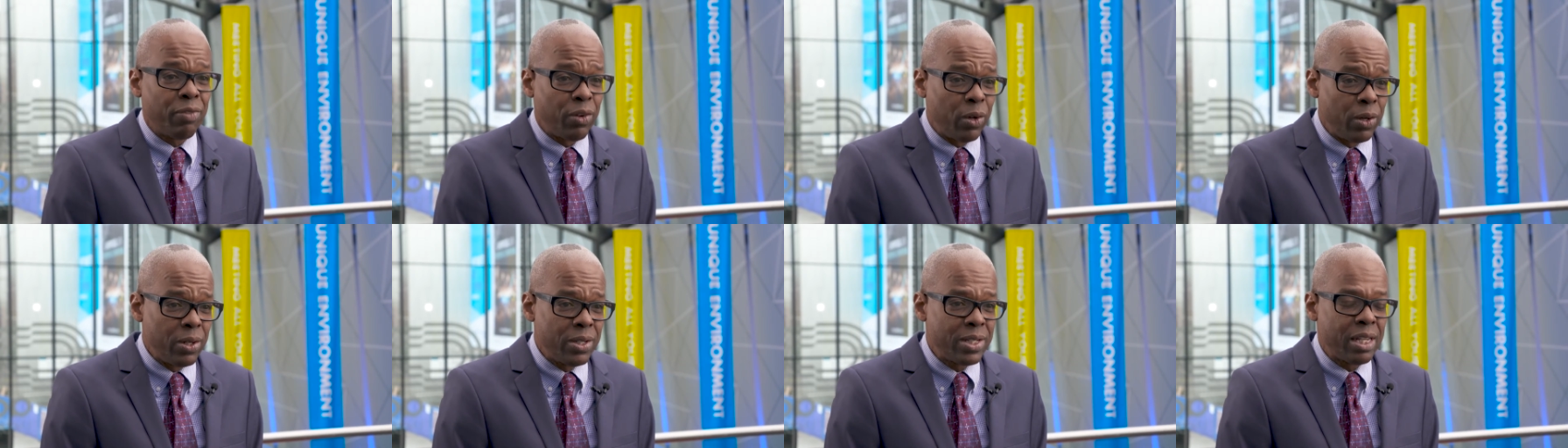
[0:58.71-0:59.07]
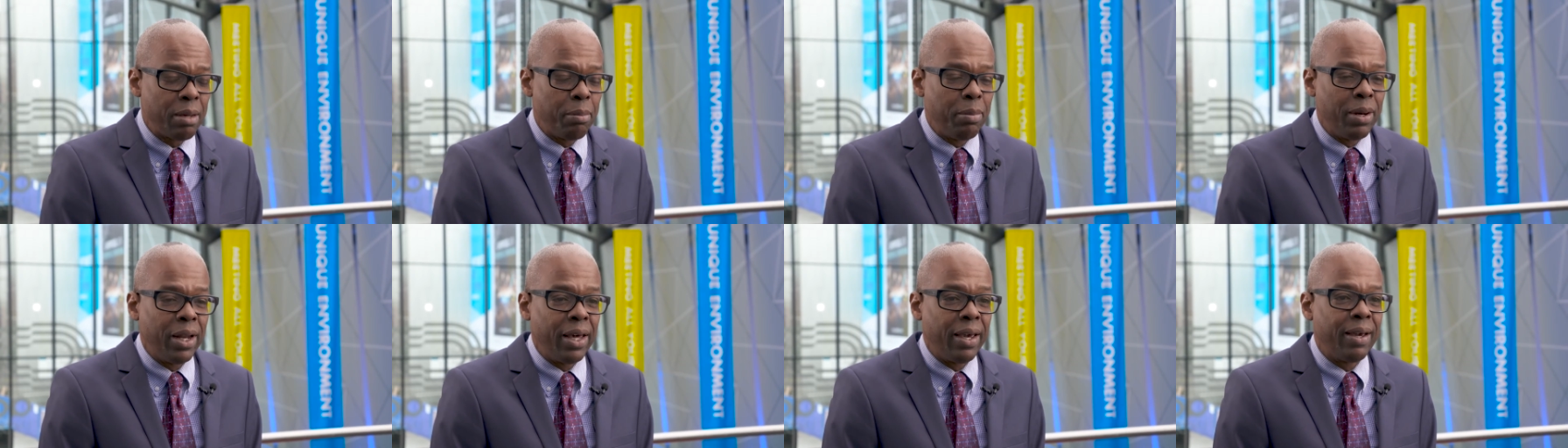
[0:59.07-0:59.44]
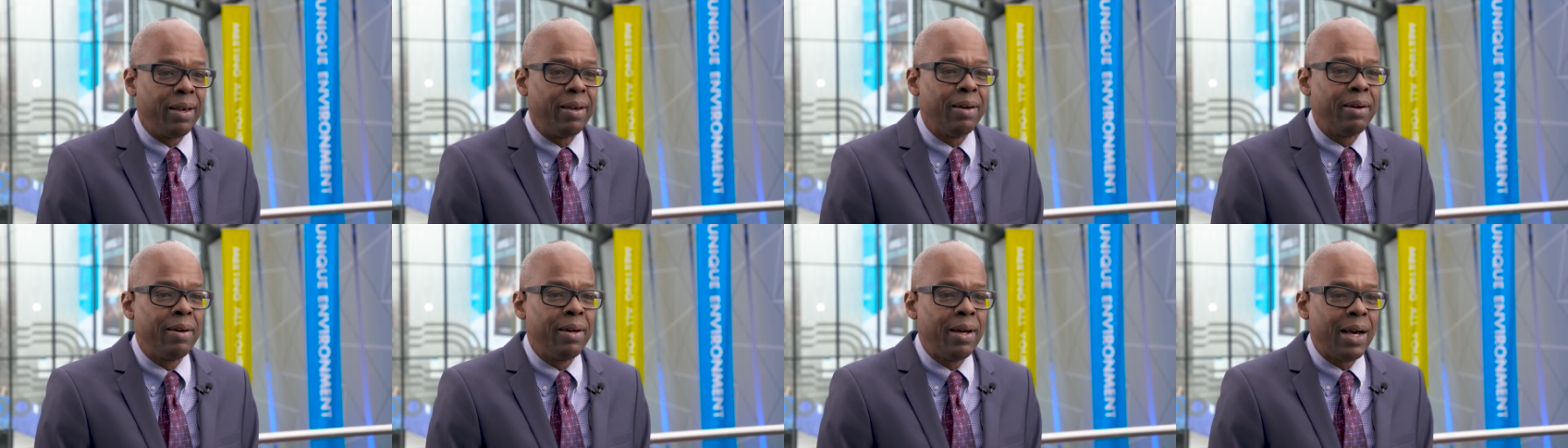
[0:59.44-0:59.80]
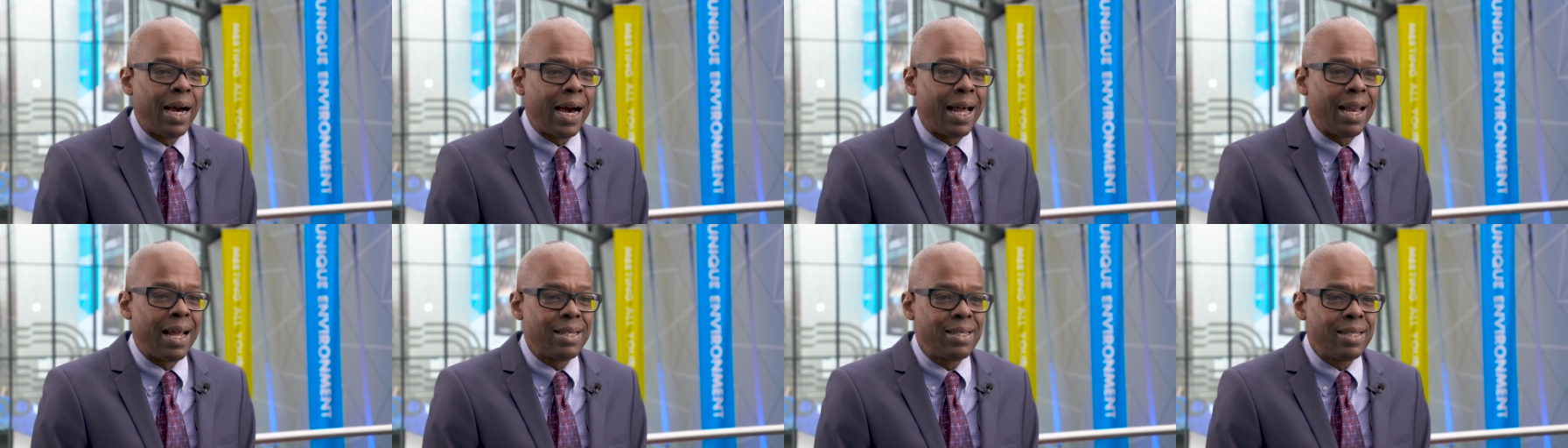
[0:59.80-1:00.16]
full sibling
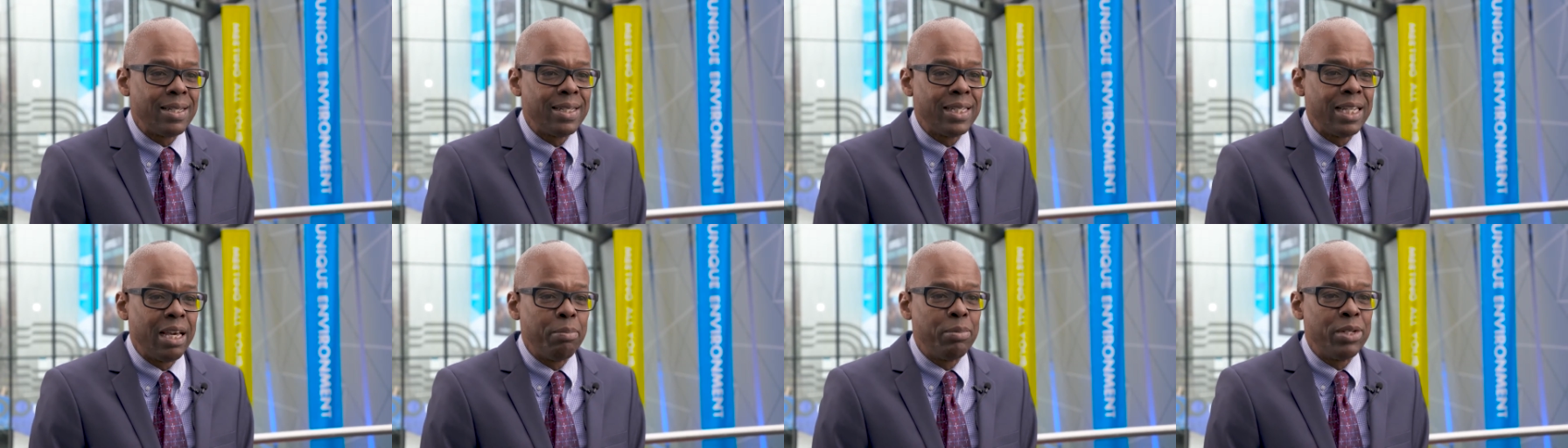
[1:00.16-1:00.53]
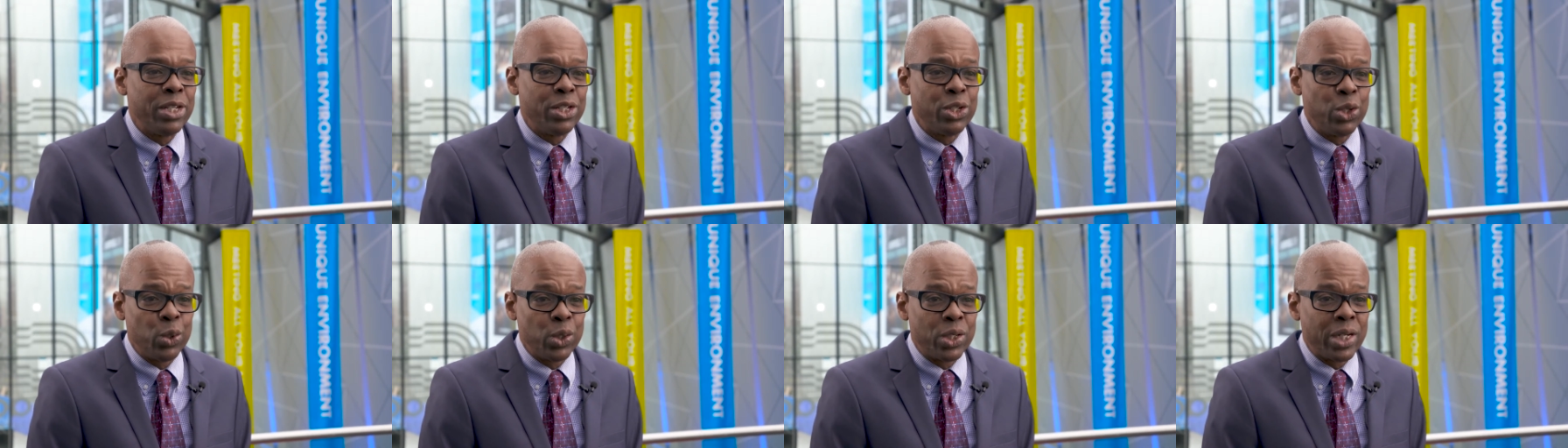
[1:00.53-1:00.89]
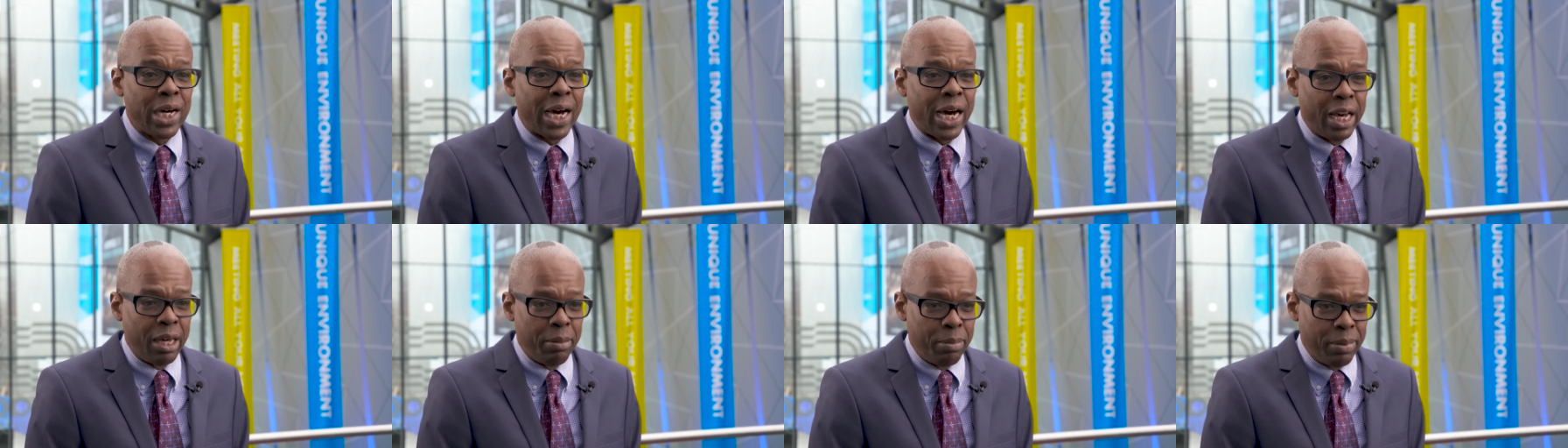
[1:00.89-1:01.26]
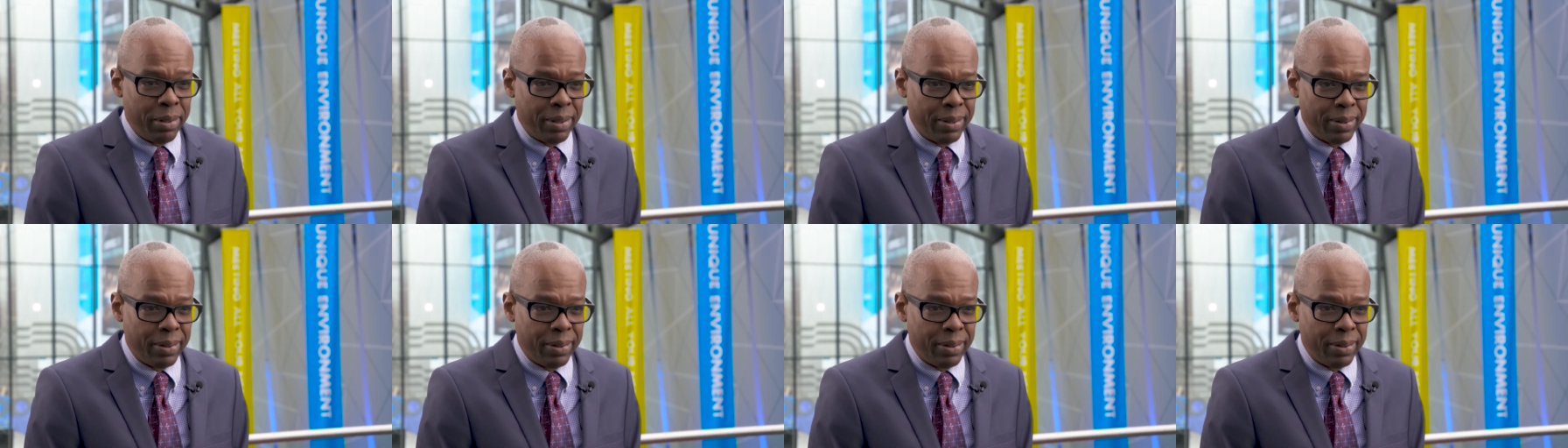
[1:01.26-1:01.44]
and has the same tissue type.